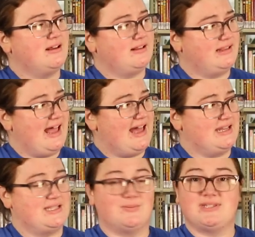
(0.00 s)

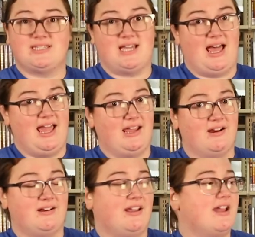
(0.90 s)
Gladys was
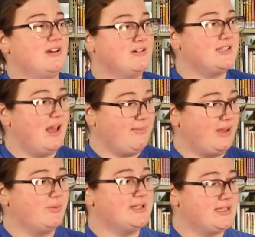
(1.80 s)
tired, and her
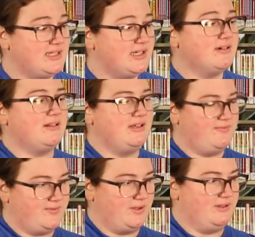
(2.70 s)
tummy was nearly
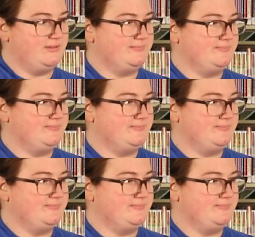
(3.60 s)
full,